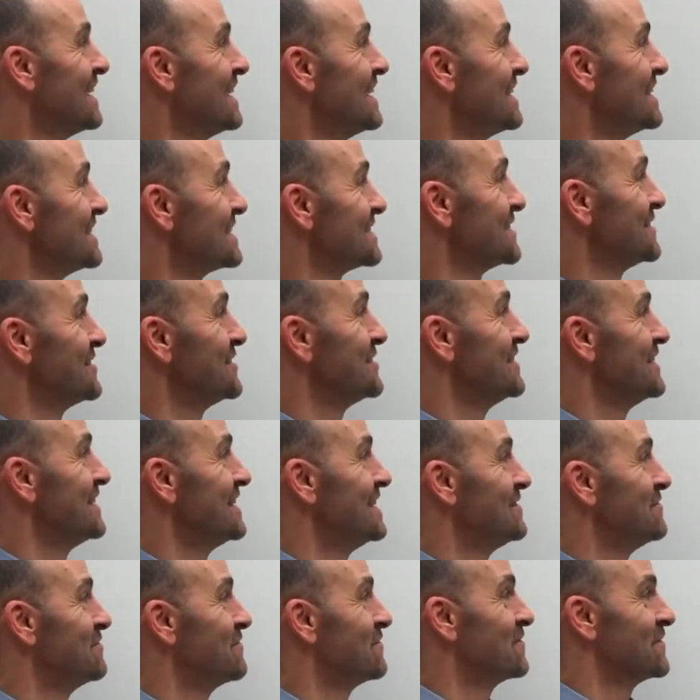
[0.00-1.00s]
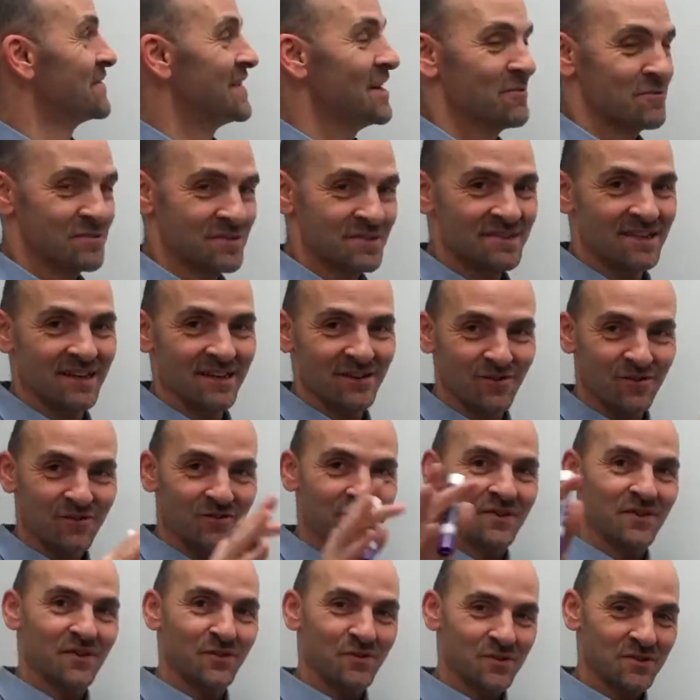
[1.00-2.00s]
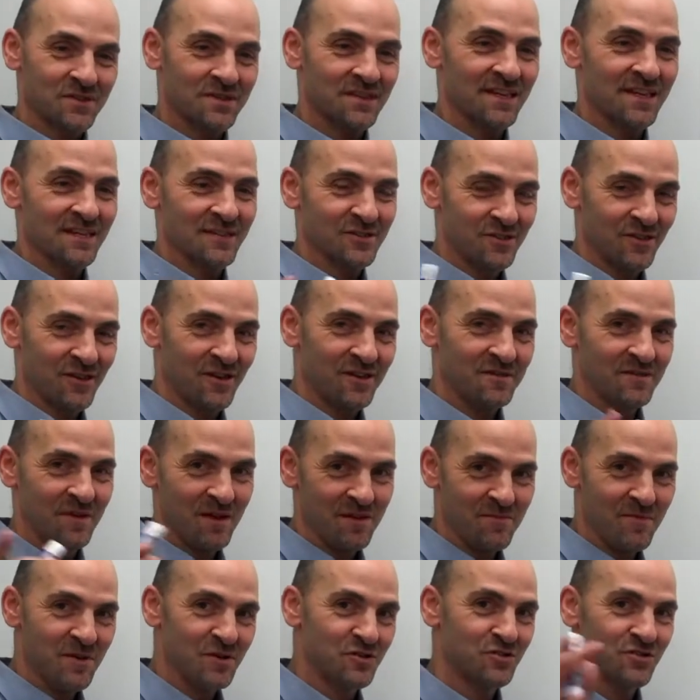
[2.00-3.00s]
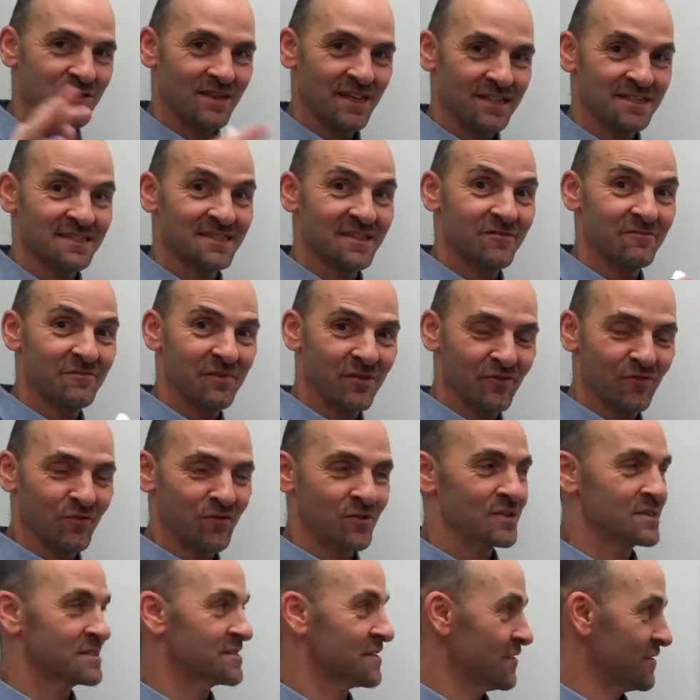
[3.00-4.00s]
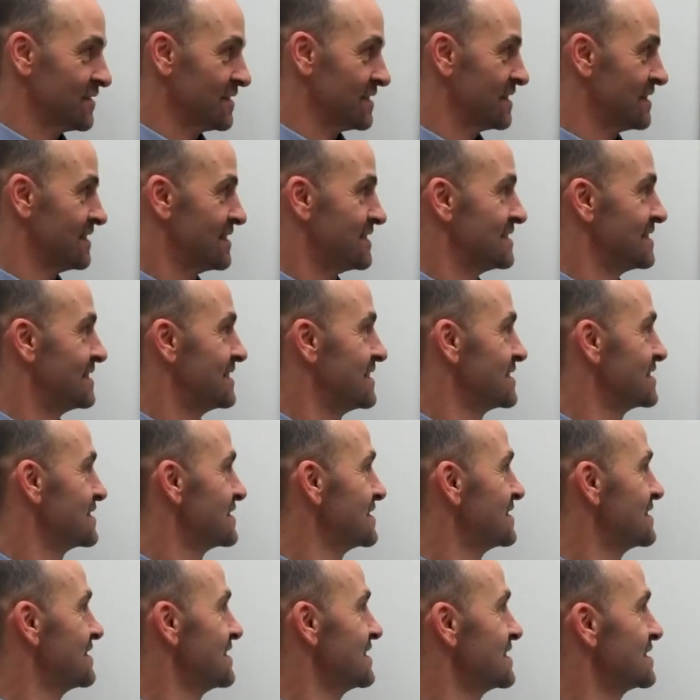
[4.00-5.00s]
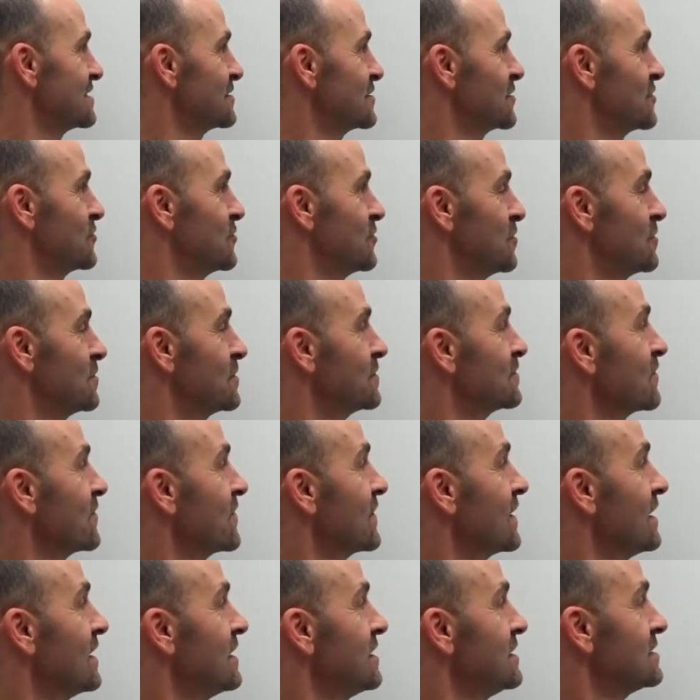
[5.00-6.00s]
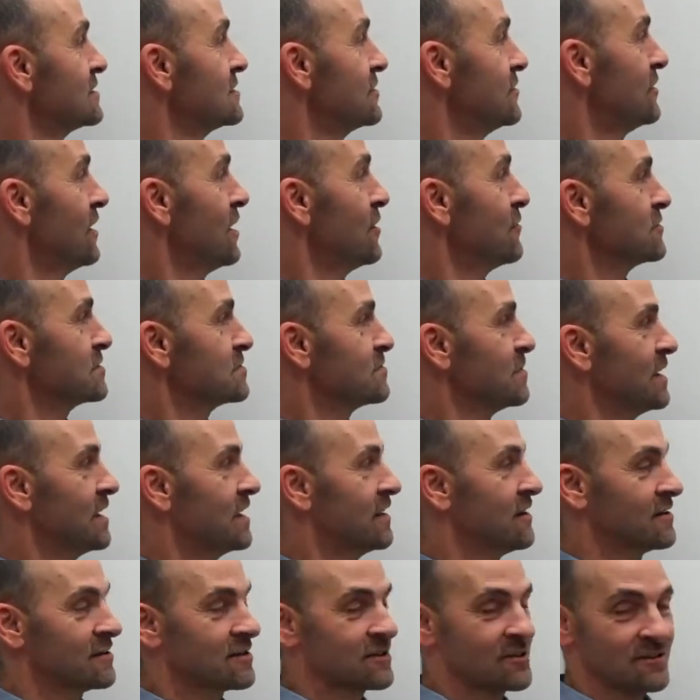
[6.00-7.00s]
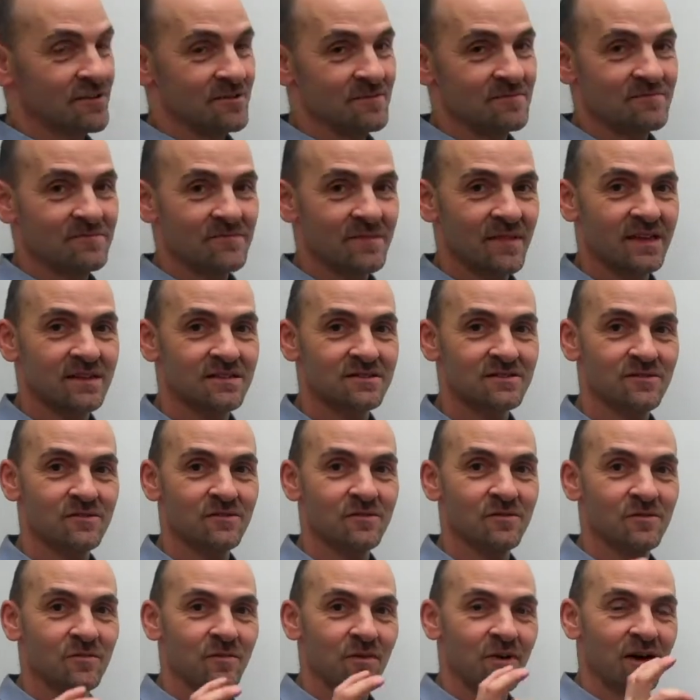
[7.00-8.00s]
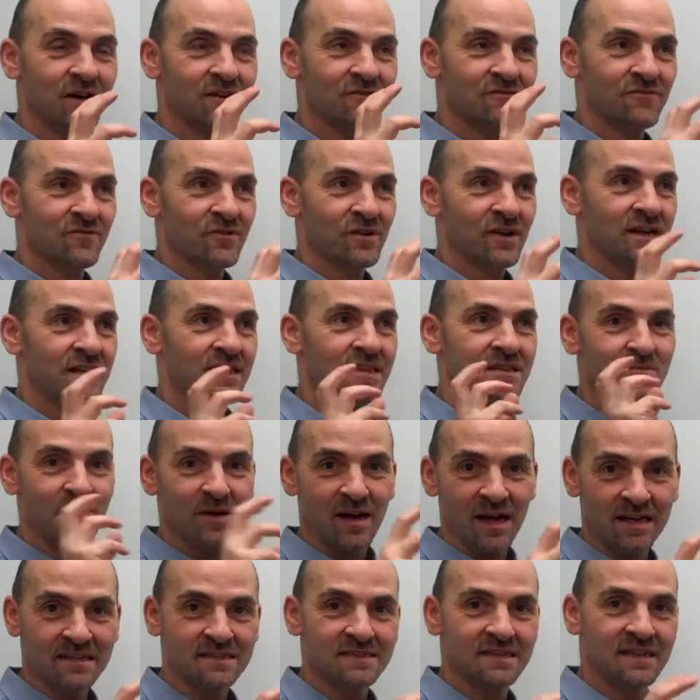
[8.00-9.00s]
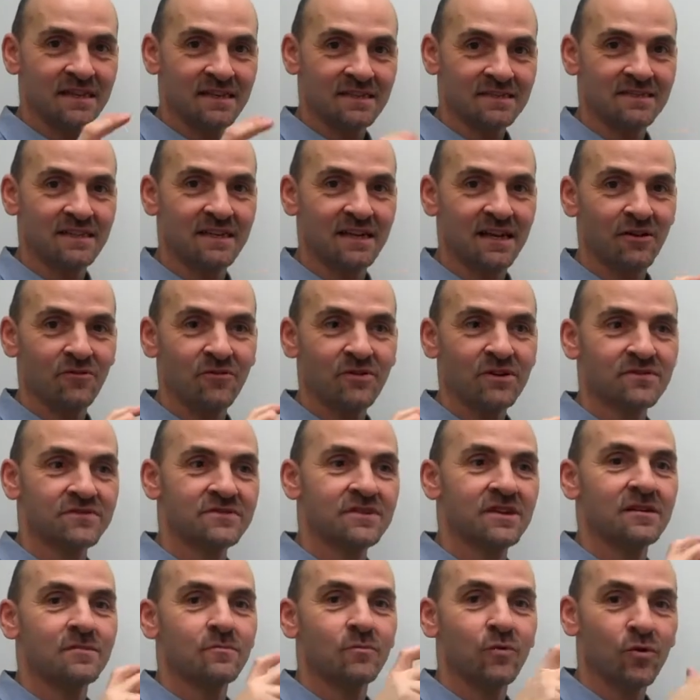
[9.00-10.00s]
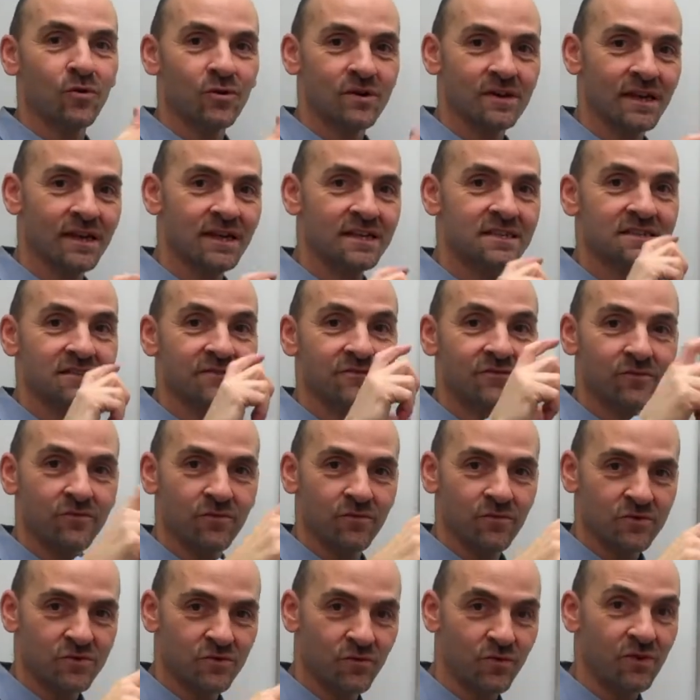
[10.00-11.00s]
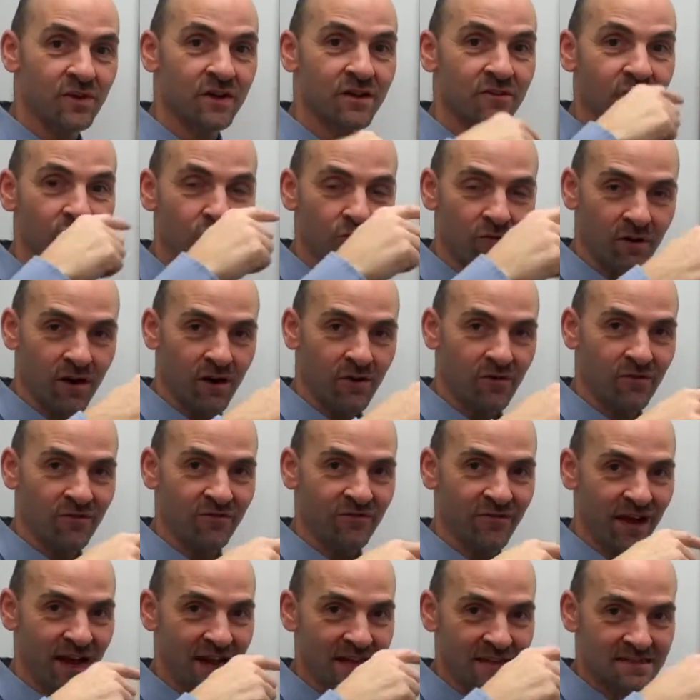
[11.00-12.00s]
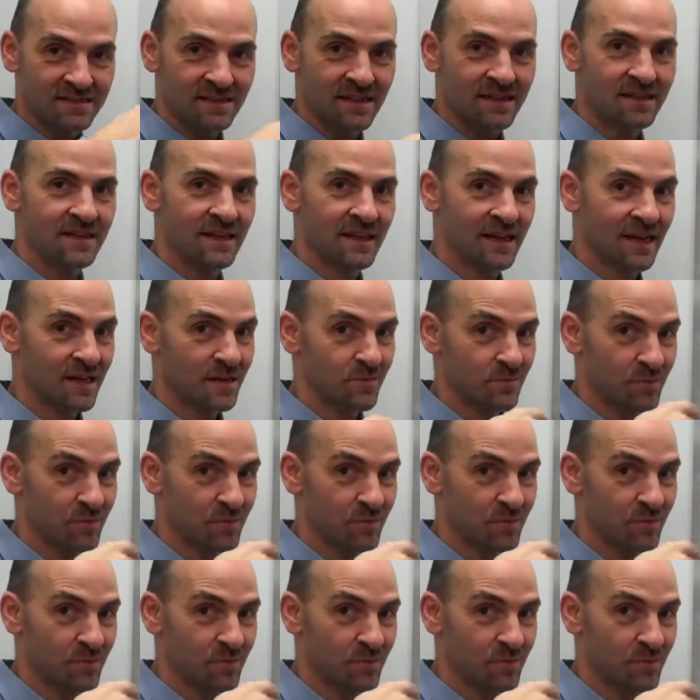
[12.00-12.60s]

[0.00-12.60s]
So that was like over the course of last year. I measured that stuff before I started this group. So how was my hunger? So in the past, like I said, I would have done more days of 24-hour fasting to kind of